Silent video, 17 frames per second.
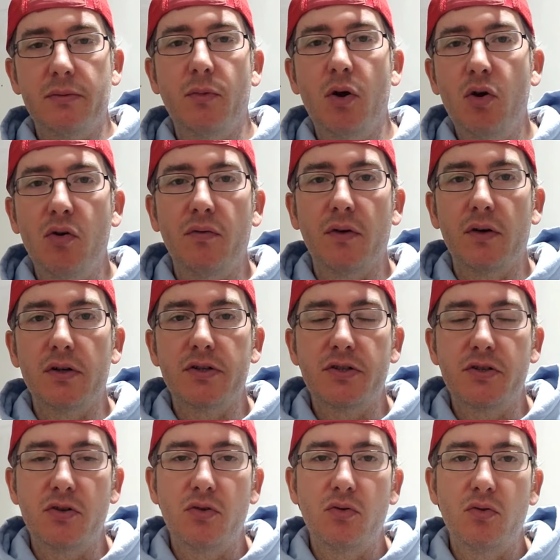them over
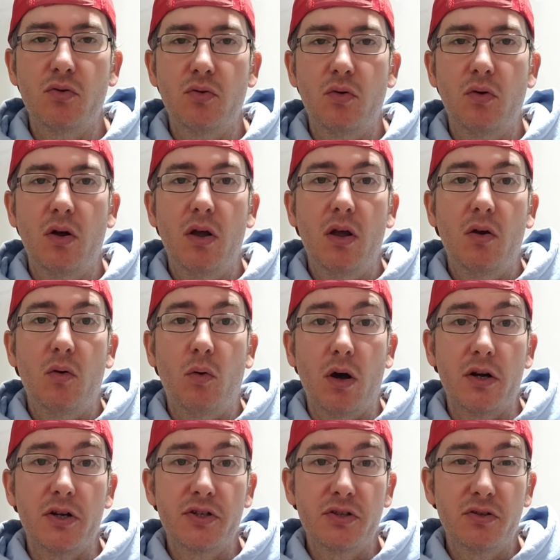to
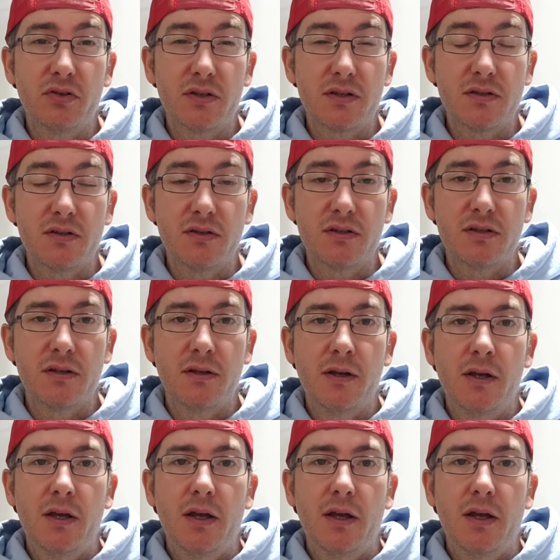water gel crystals.